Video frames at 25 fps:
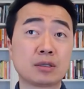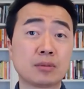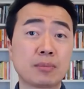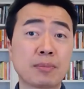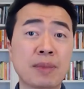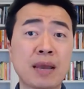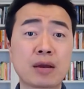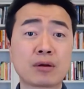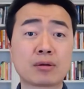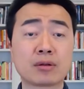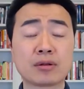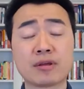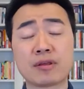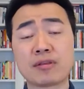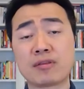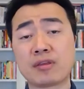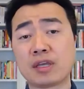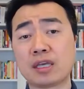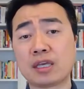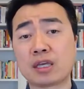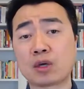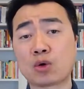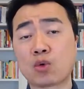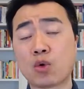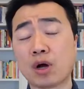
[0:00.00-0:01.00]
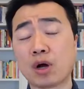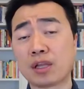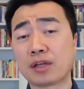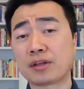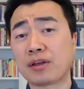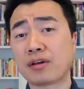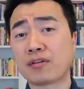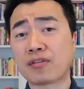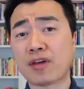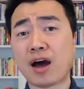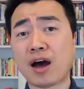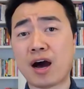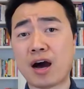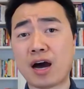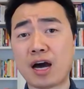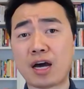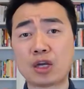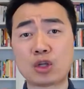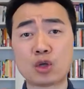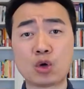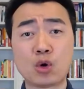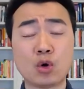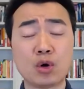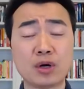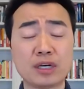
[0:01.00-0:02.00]
Apparently the quality of the
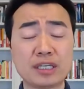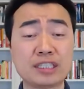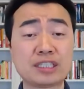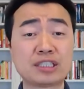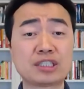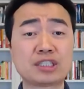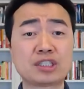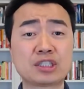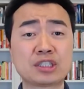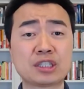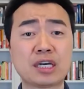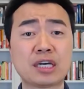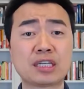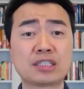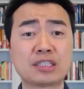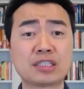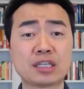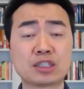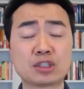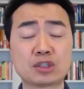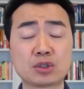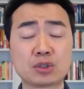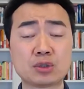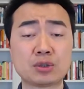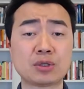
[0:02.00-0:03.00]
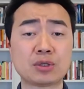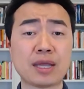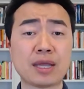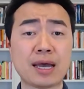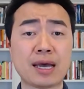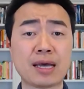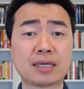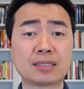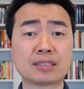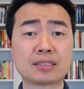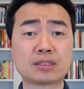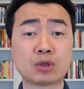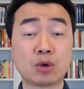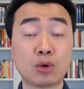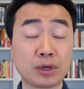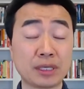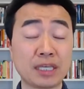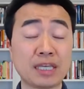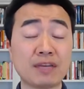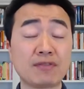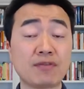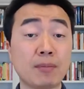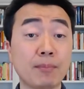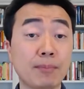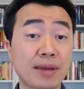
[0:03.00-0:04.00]
iron ore is just as good as, or
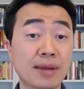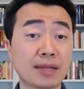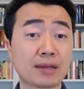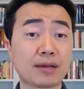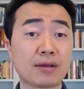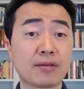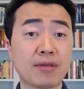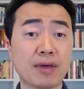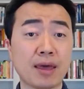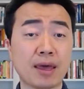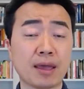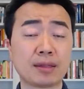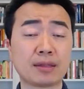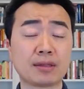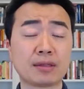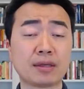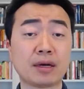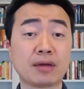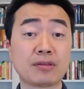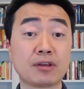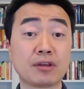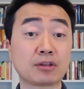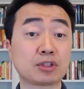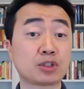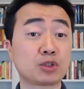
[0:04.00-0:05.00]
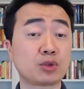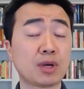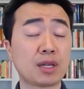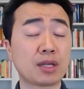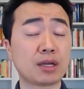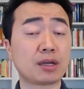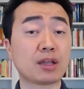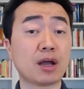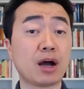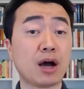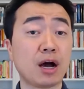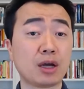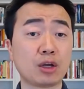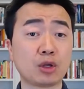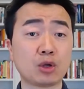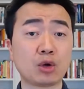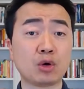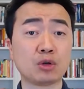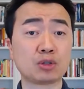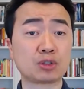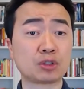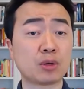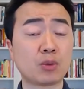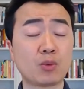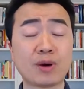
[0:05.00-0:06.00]
even better than the Australian iron
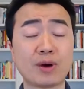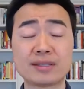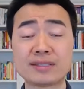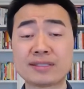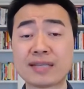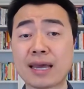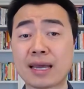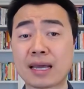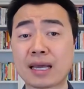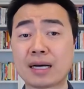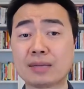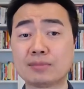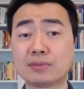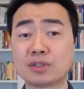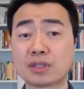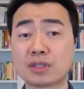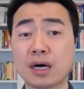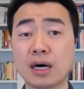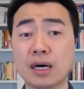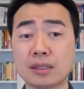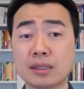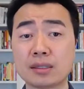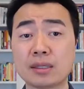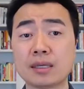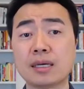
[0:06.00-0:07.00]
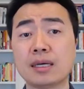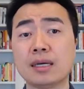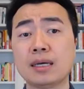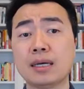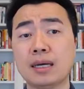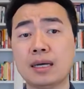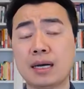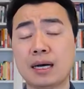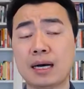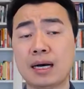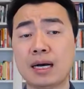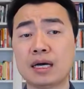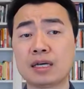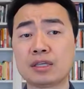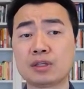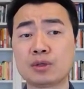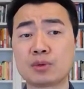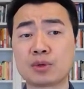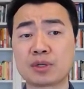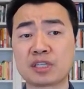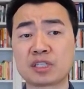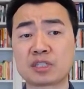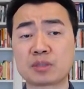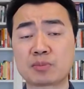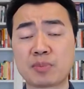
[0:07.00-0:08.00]
ore. So once that comes on, you
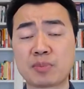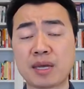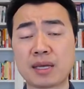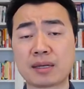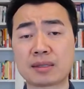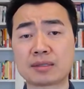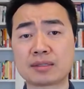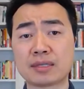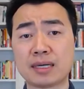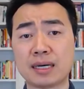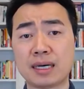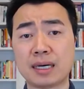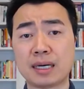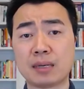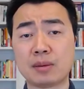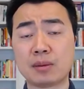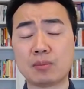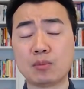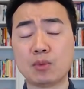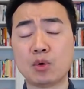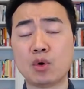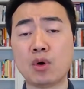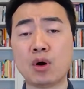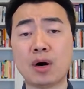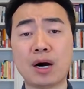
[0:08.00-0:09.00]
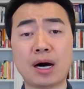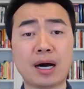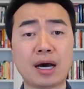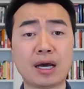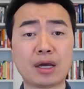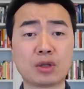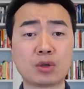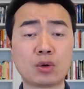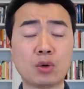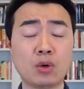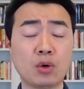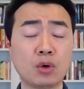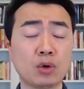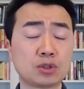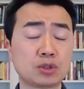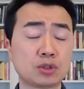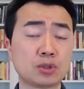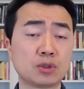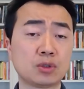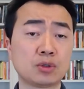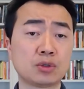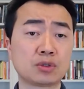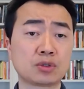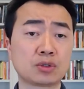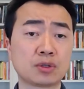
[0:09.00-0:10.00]
would expect more iron ore
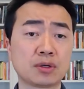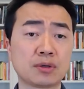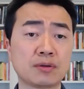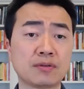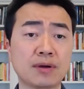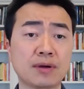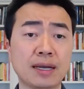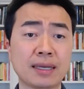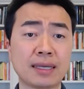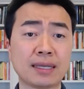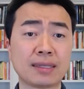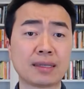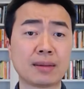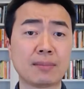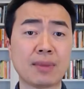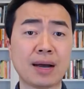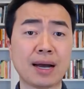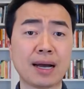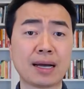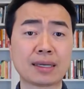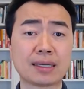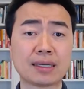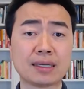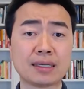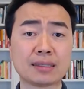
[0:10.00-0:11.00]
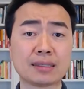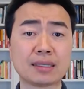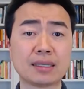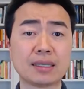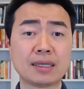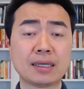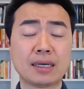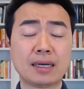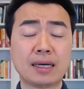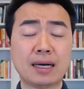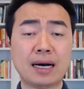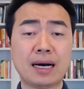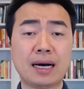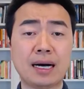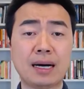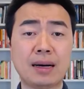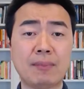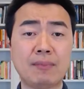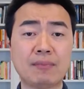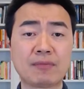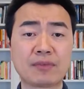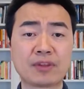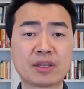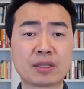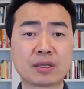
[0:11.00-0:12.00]
to sort of hit the market.
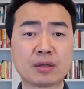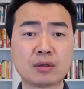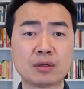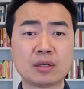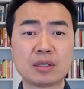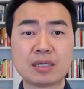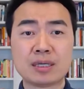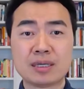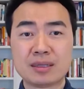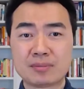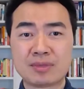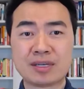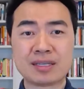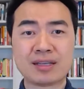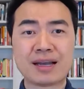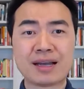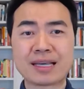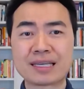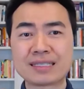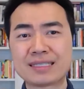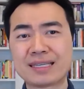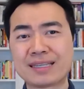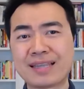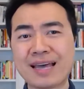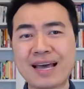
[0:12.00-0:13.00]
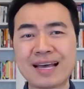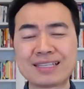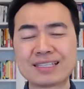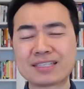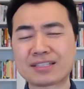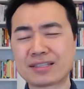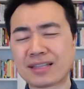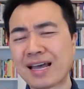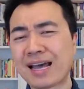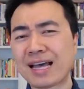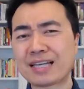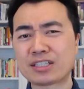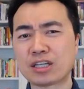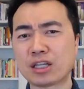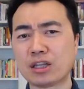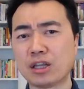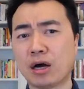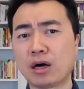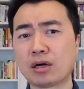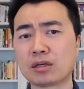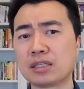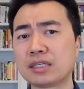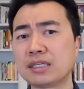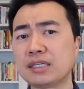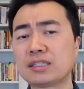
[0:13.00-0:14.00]
But like I said, that has a
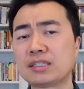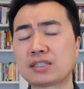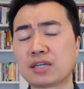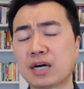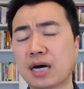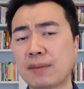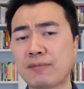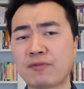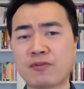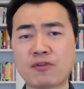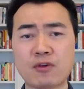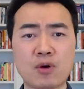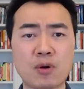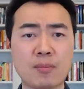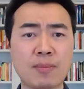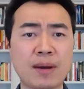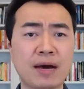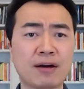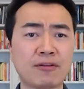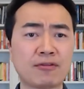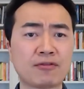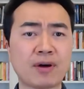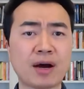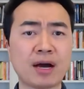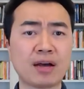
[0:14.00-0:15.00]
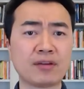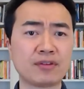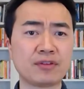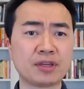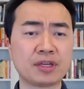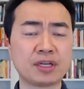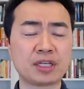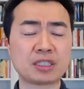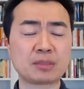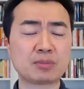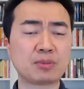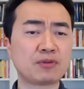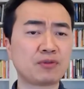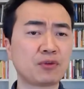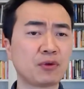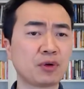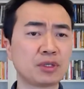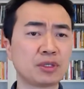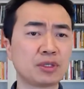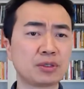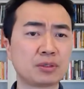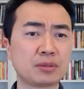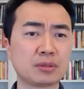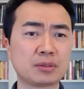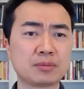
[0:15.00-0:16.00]
long lead time for about 5 years
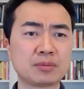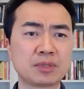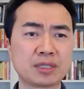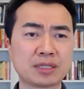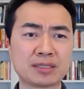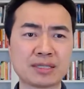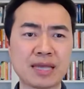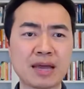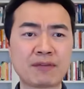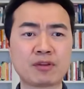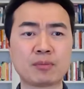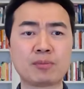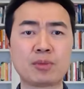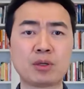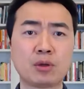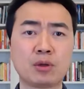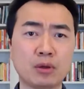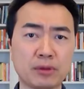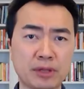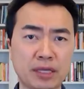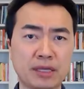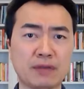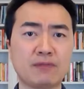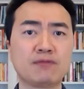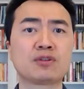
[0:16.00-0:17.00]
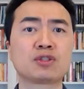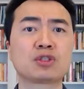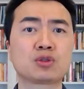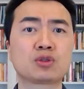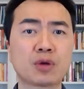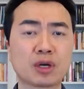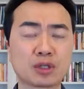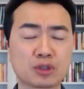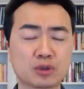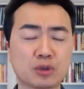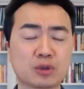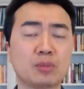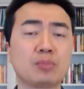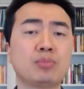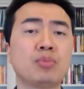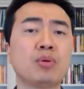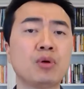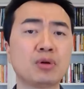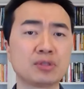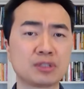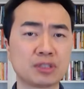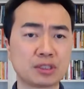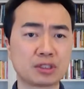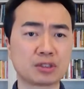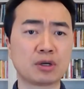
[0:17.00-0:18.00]
because you have to build all the infrastructure and the
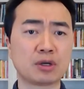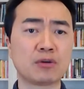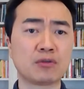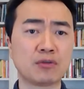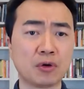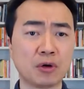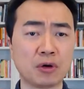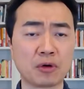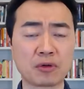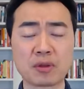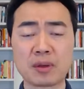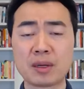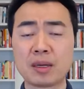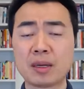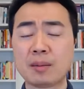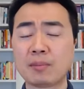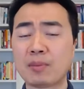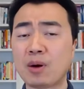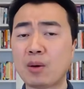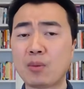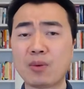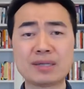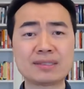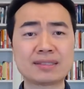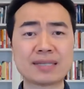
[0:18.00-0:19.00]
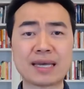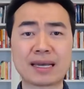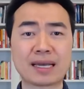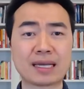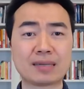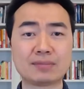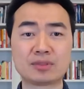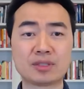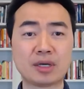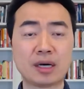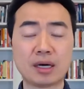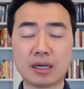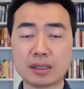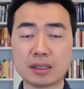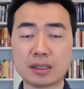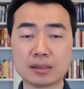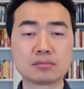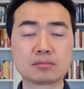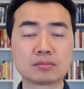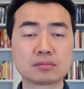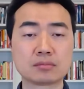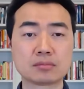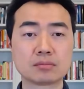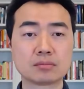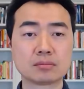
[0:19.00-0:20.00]
ports and so forth. But once that comes on,
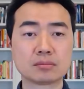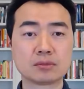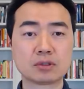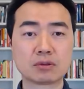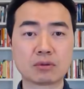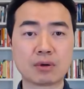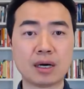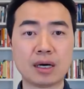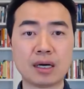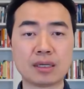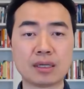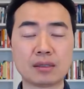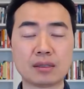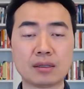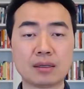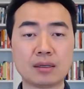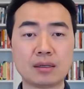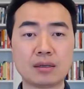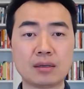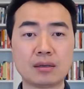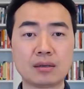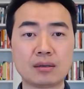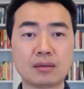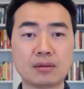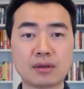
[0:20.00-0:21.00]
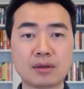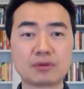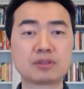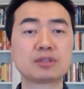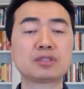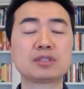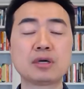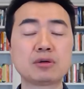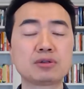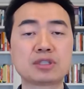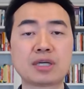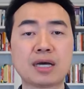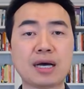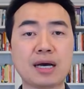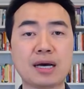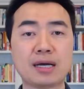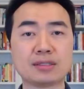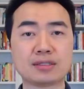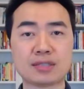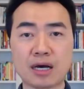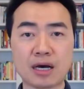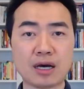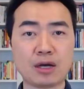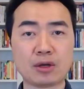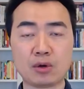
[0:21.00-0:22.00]
right, there is no
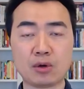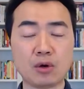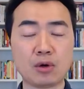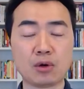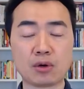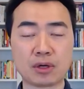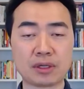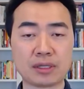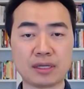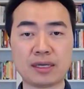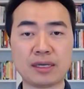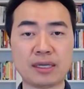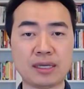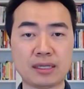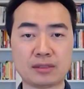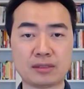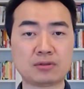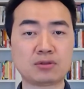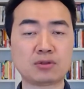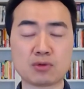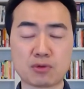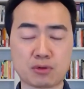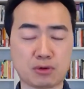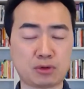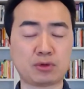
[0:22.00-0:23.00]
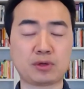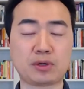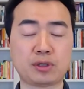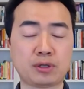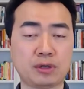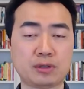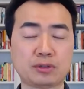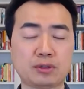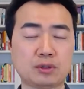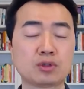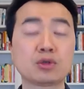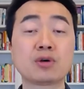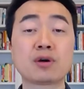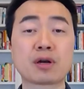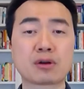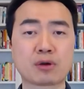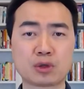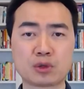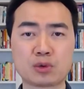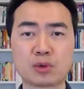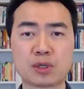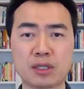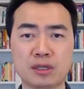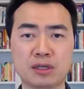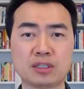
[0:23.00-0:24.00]
chance iron ore going to hit
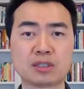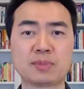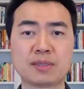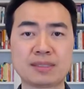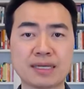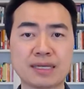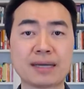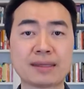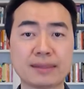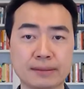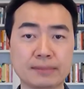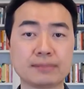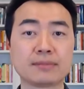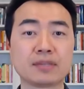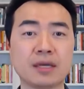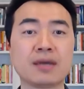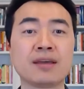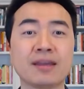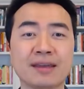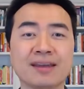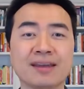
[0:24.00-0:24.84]
$220 per ton,